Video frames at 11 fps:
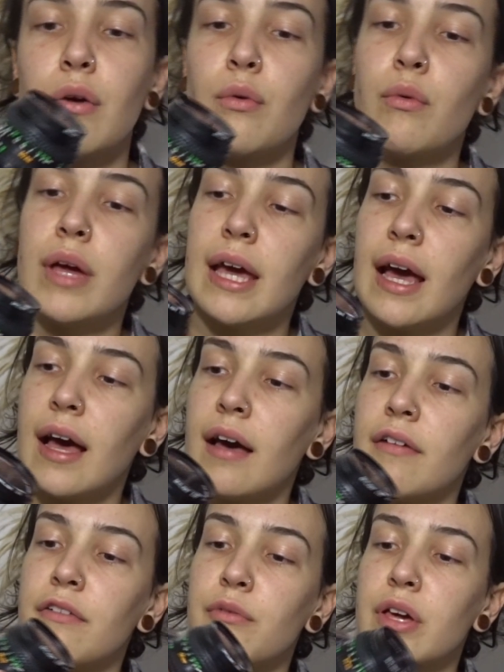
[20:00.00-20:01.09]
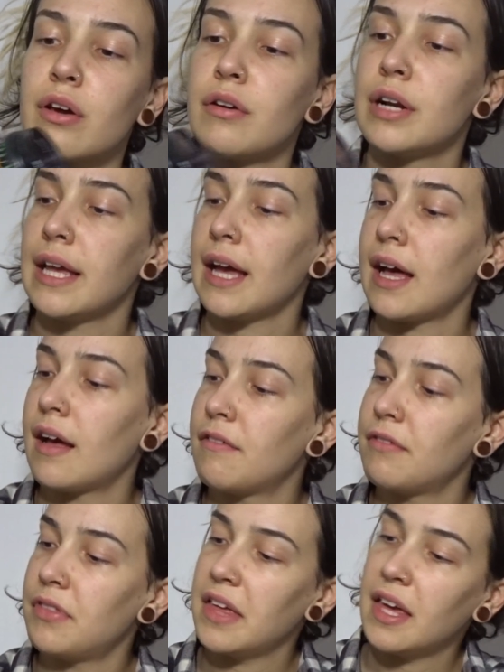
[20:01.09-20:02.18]
We currently have
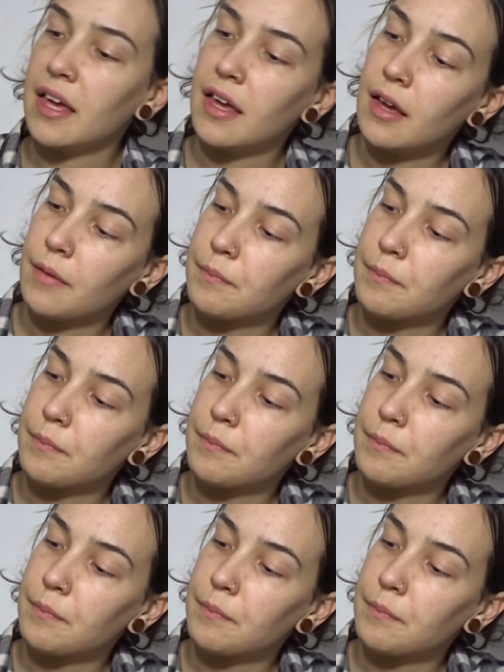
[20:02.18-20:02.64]
the